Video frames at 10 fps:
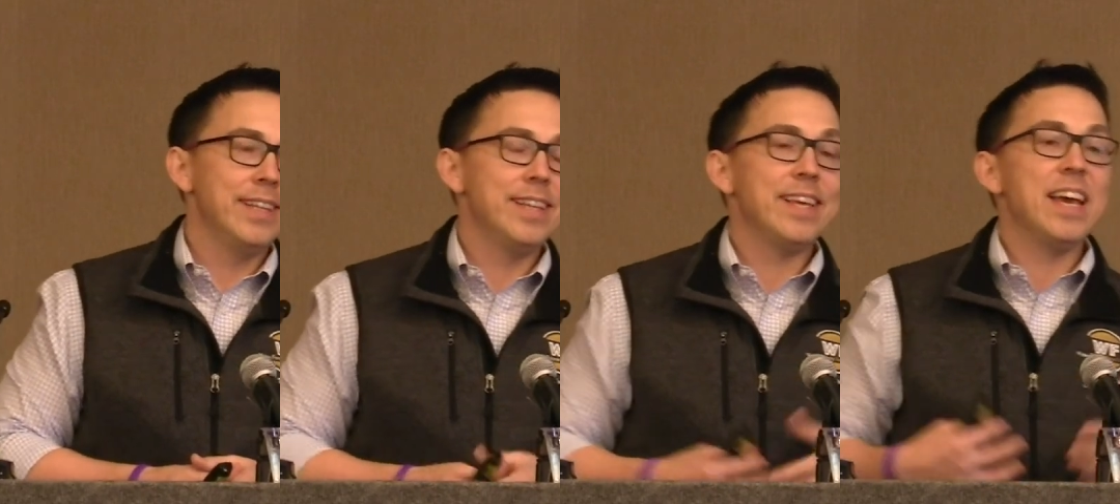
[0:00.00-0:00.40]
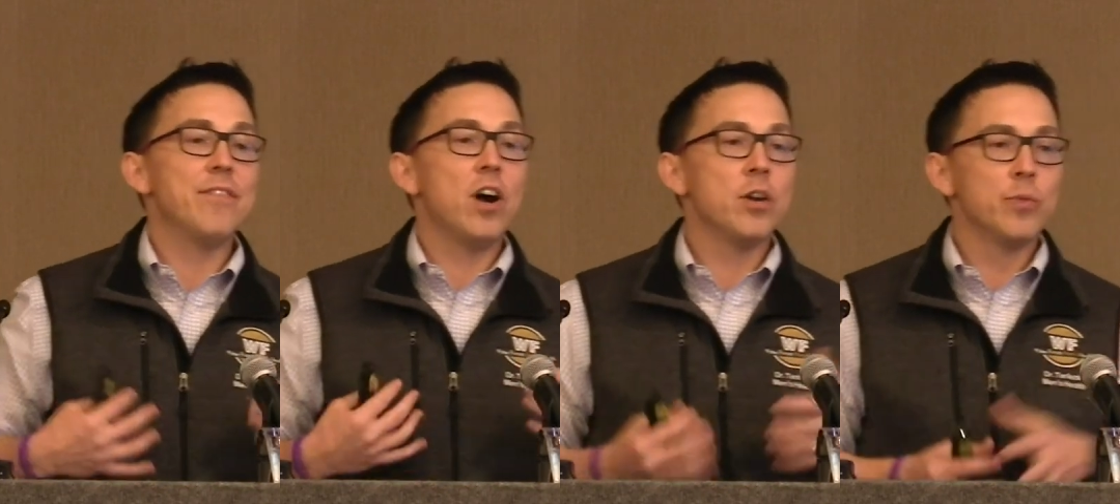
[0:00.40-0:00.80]
and that they
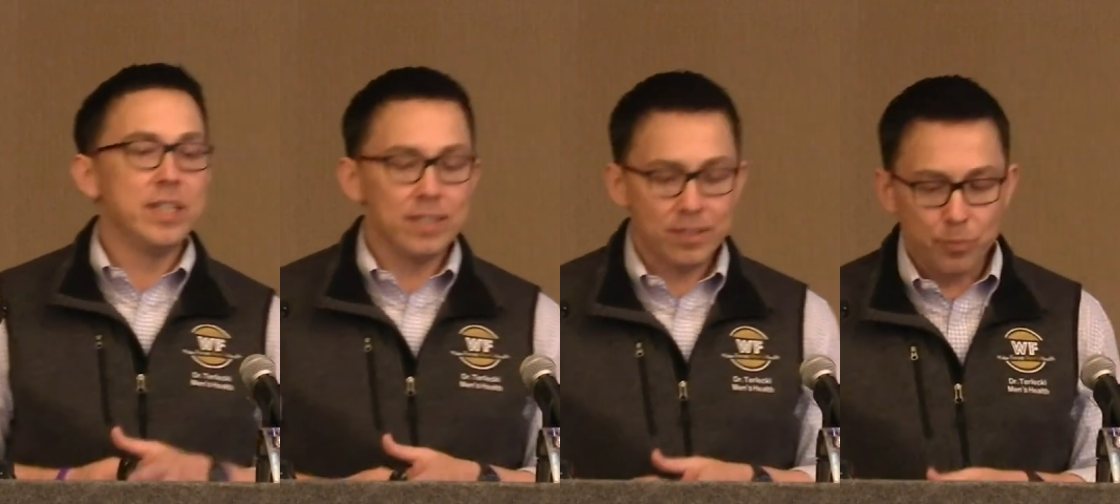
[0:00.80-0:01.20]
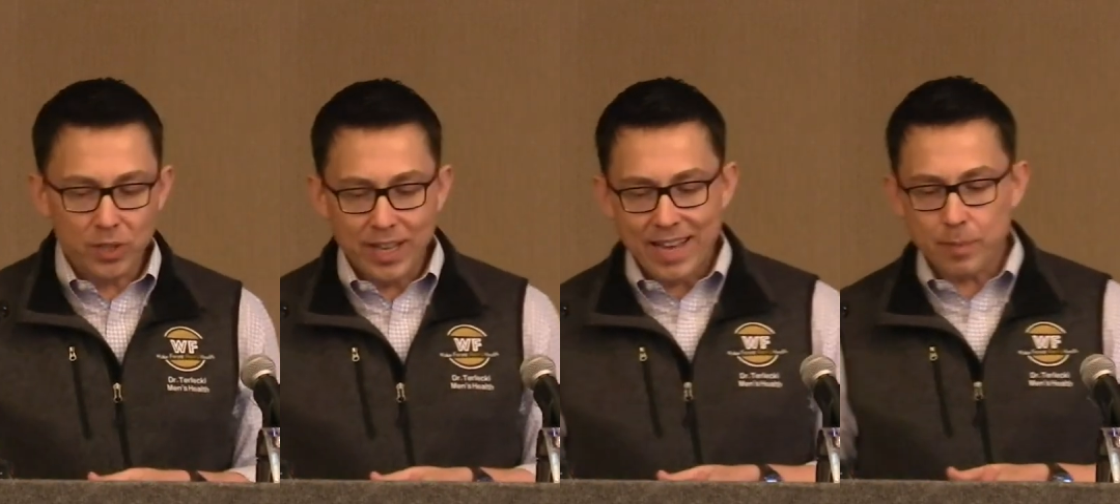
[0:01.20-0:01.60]
have
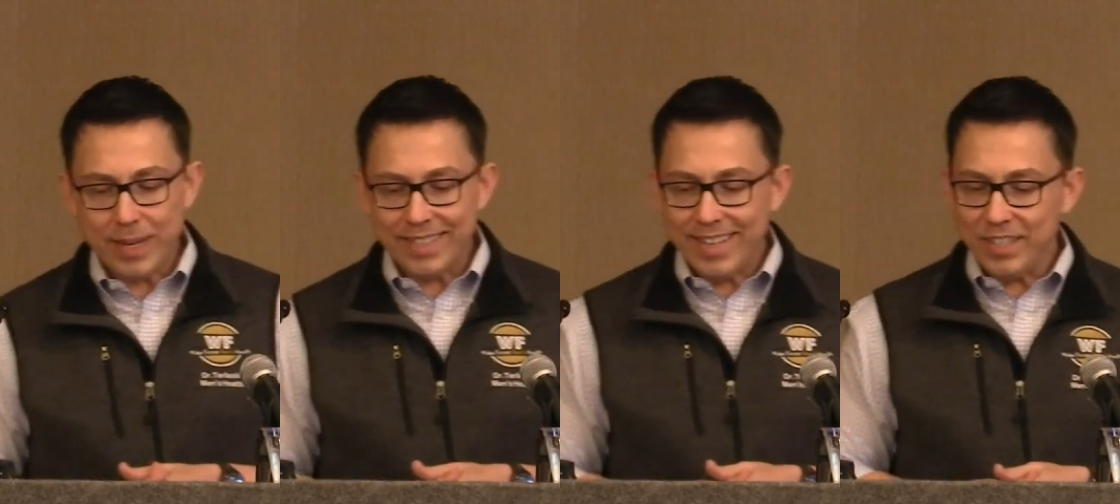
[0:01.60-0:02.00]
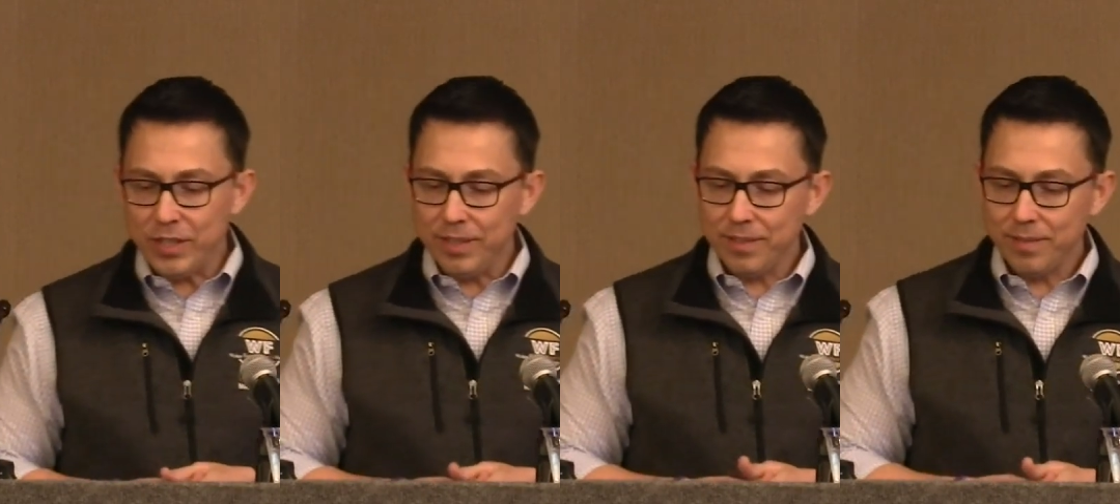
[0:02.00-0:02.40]
unreasonable
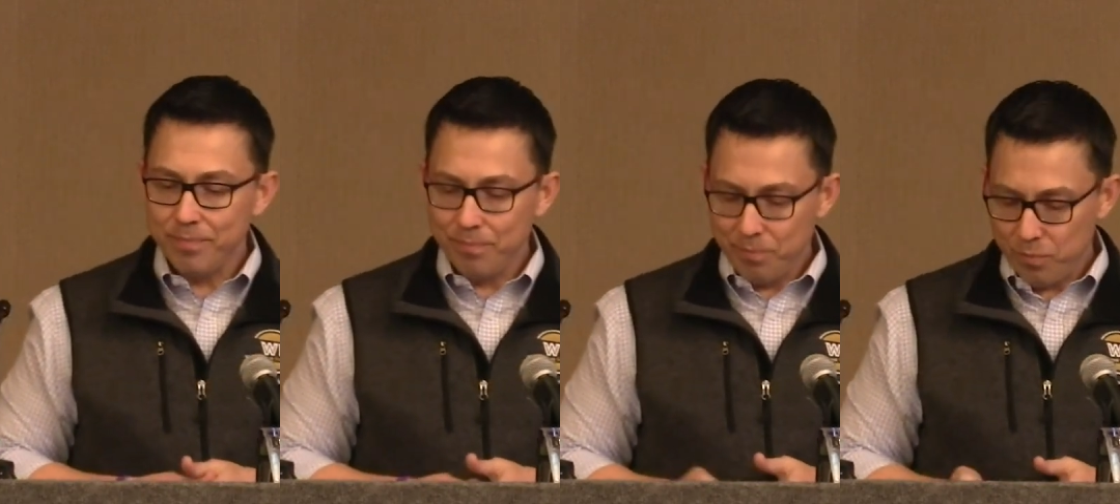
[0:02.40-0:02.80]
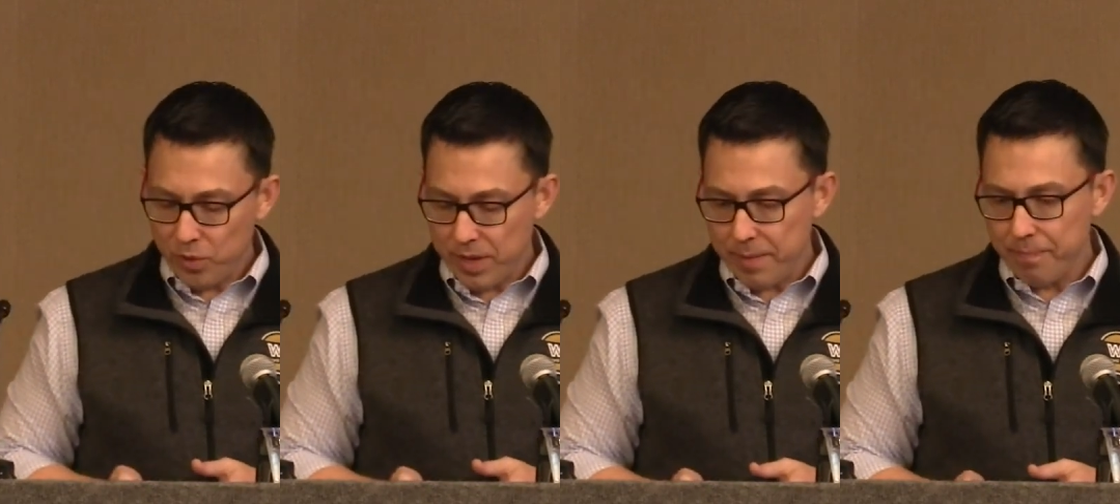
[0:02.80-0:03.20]
expectations.
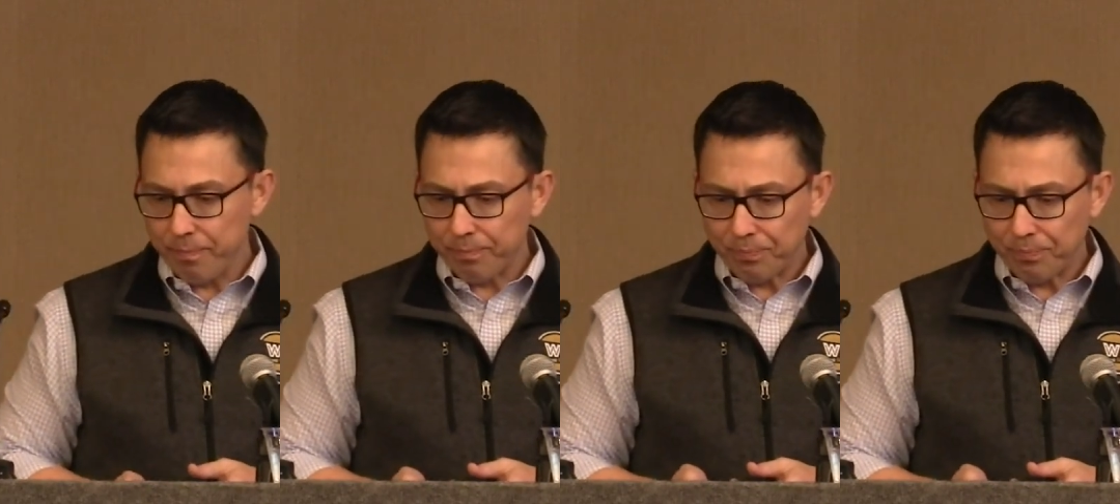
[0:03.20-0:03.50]
Okay?